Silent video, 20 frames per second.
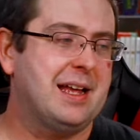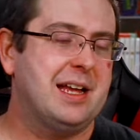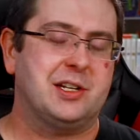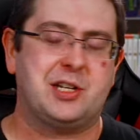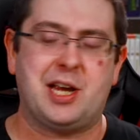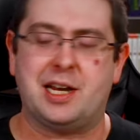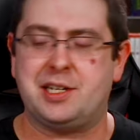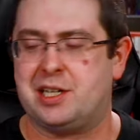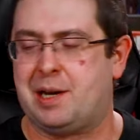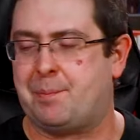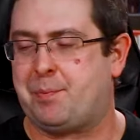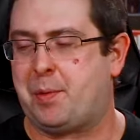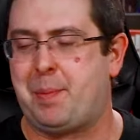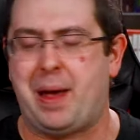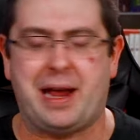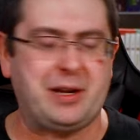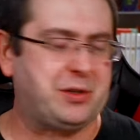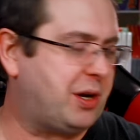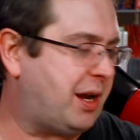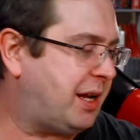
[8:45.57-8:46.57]
Changing up the
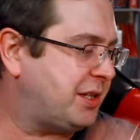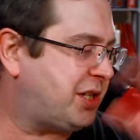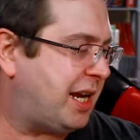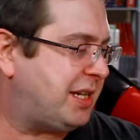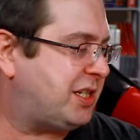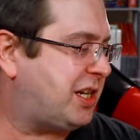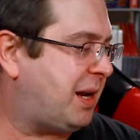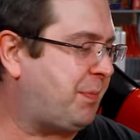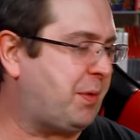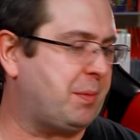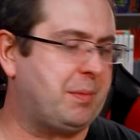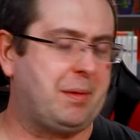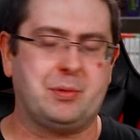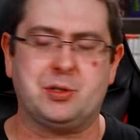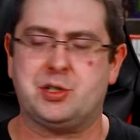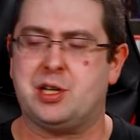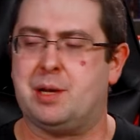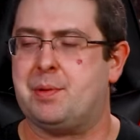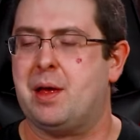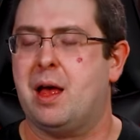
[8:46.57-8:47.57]
Patreon. Changing up the
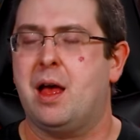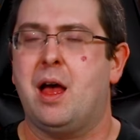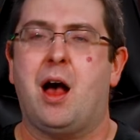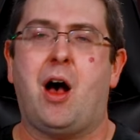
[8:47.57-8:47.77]
membership.